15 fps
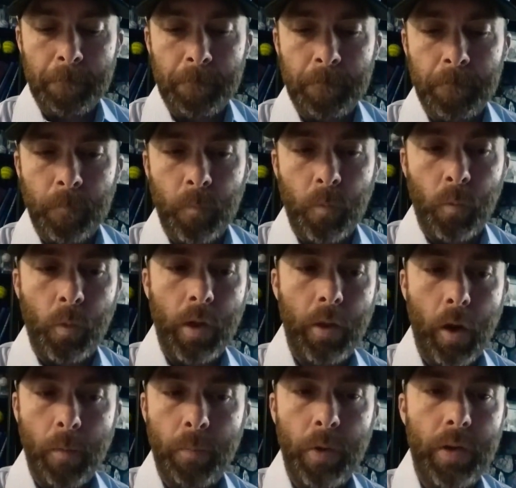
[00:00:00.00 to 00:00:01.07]
With our
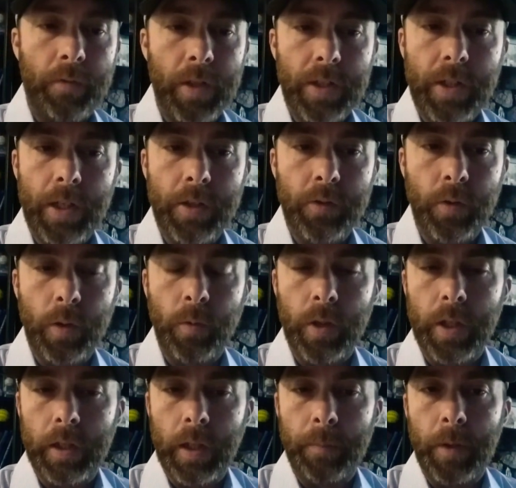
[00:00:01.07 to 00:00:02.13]
previous history with the
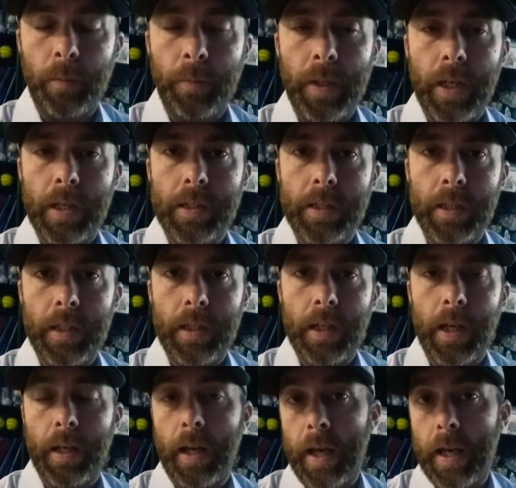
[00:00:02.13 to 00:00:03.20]
WBSC and
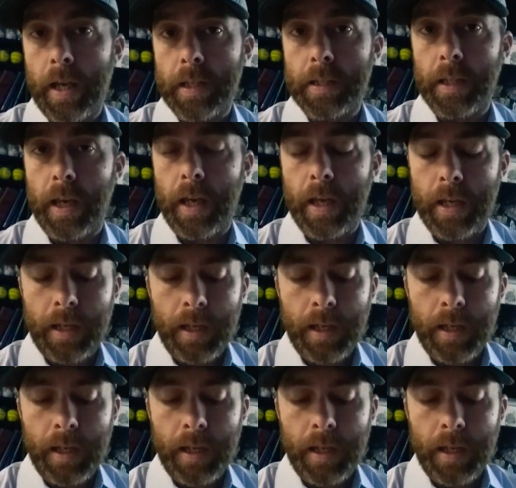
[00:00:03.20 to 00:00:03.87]
ASA,